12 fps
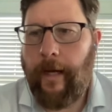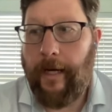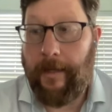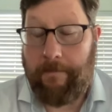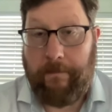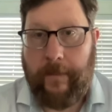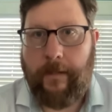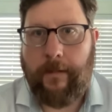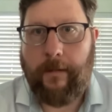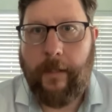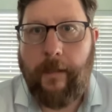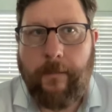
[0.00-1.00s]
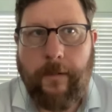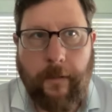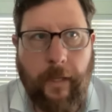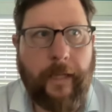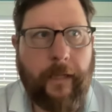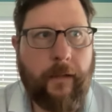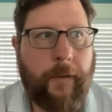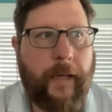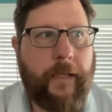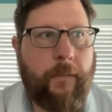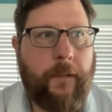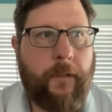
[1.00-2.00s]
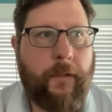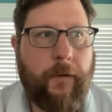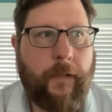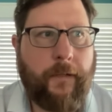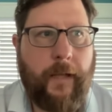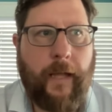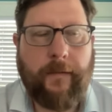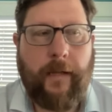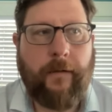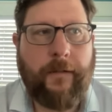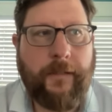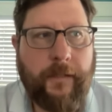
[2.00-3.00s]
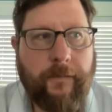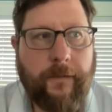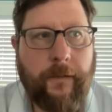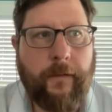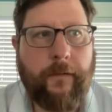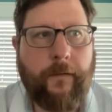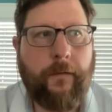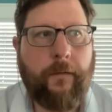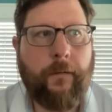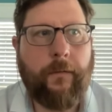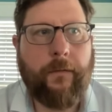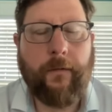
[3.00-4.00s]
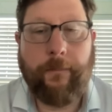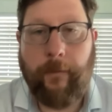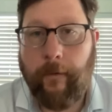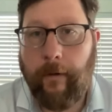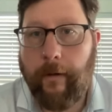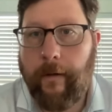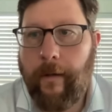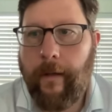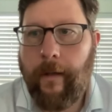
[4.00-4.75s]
it seems like the Biden administration has now shifted to support